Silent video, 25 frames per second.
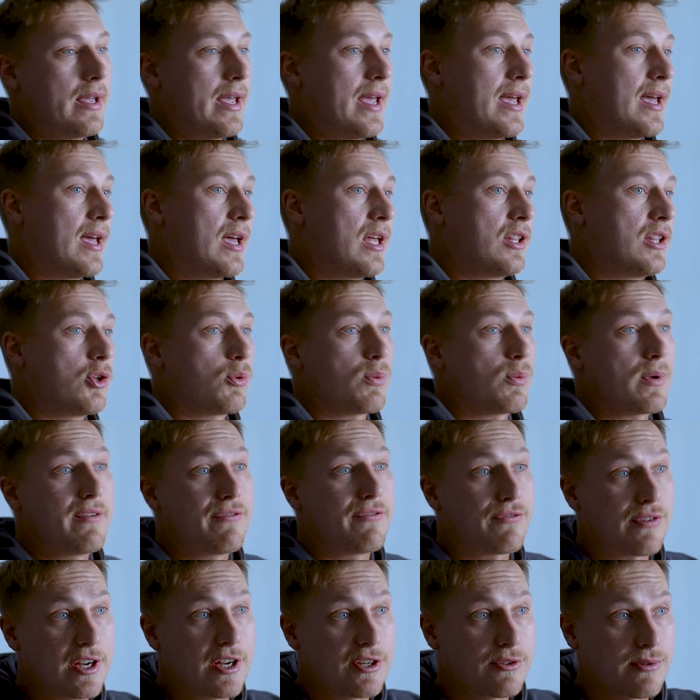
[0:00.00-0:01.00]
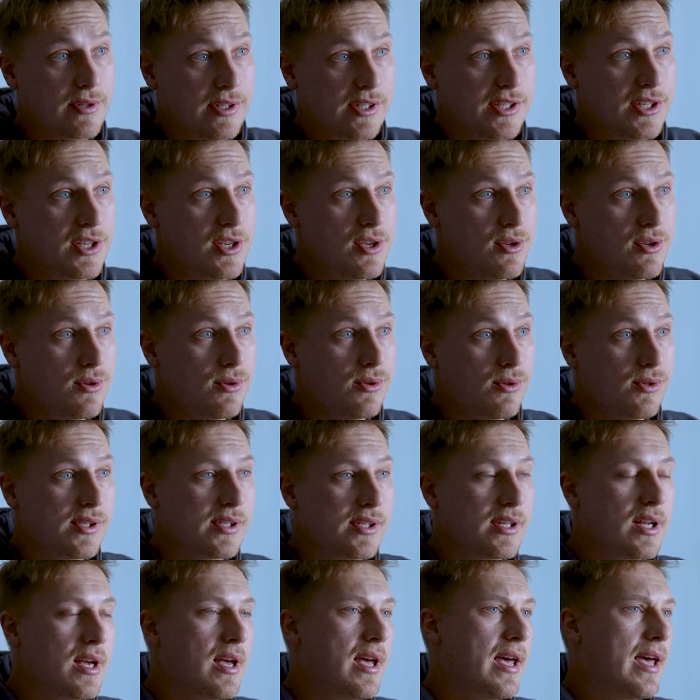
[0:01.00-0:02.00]
and the refrigerants
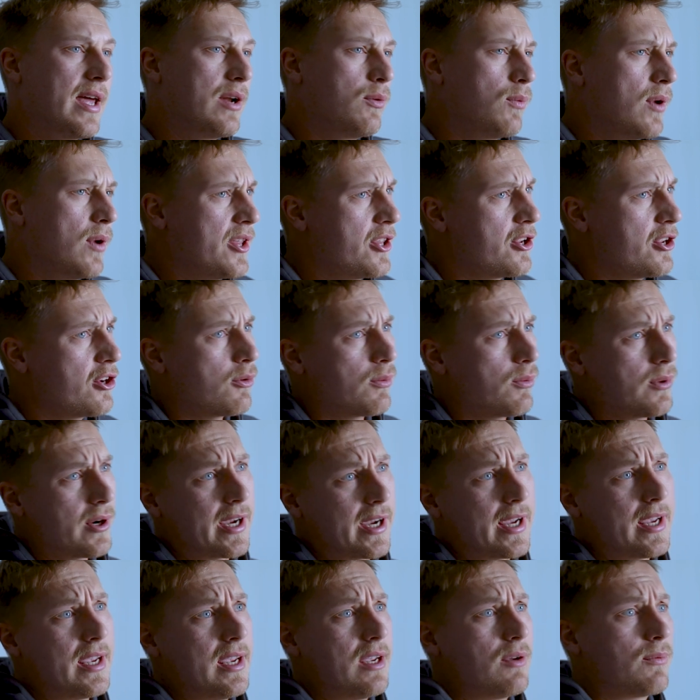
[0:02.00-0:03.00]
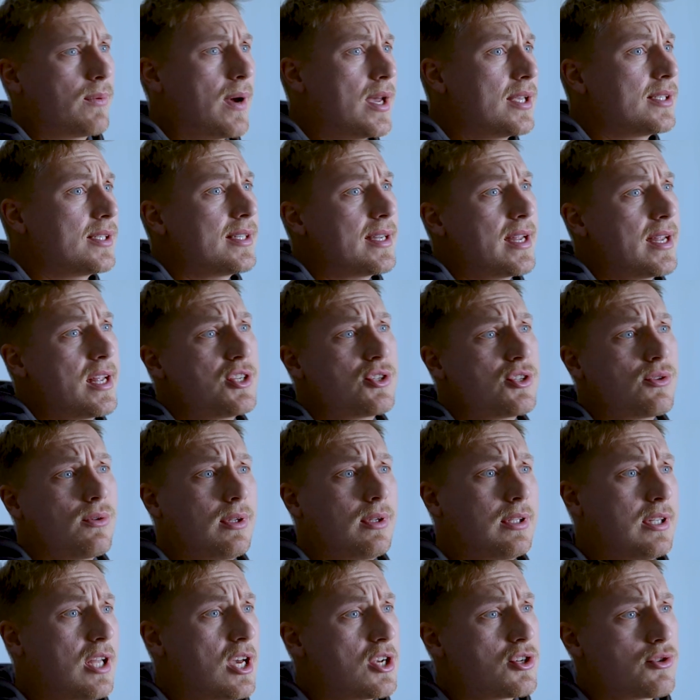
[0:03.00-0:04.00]
used, and whether you're working
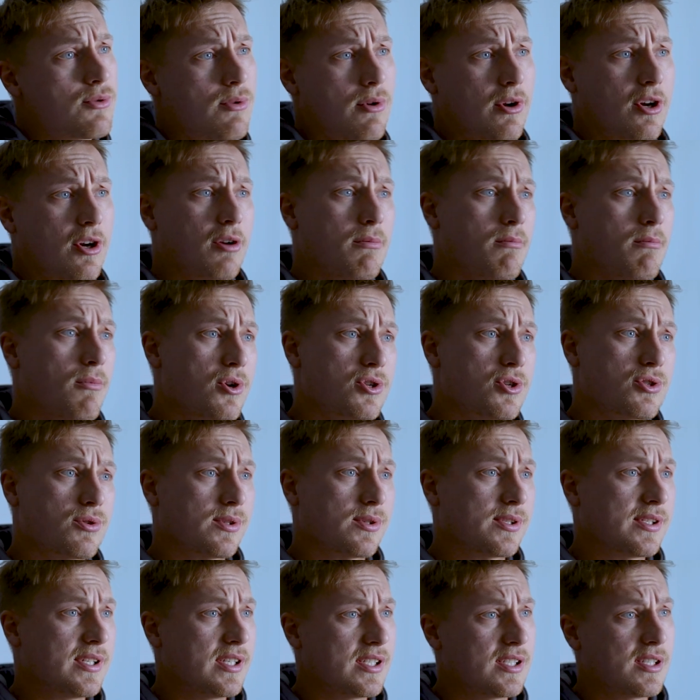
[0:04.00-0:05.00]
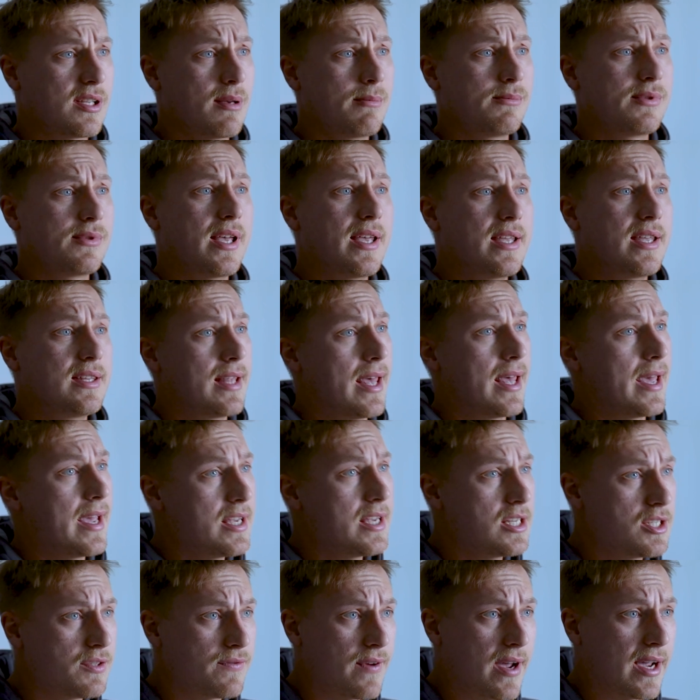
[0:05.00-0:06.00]
residential, industrial, or commercial systems in the
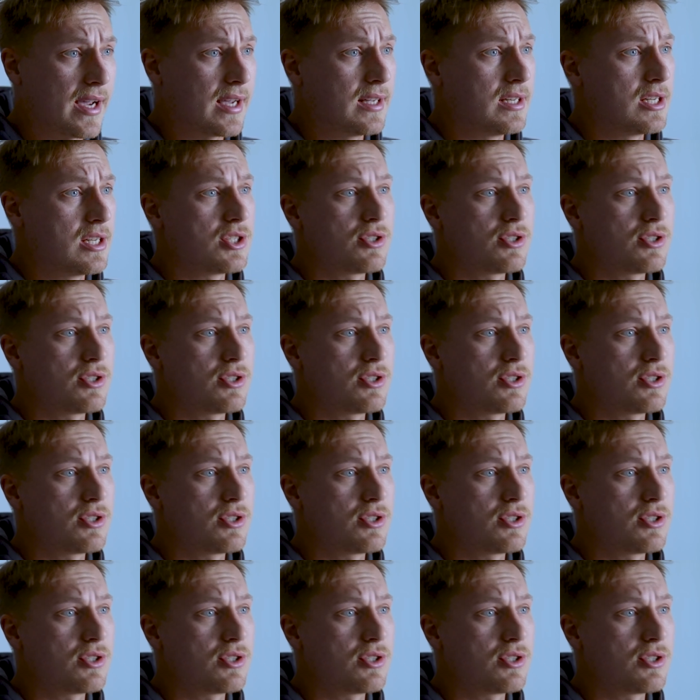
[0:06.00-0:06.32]
HVAC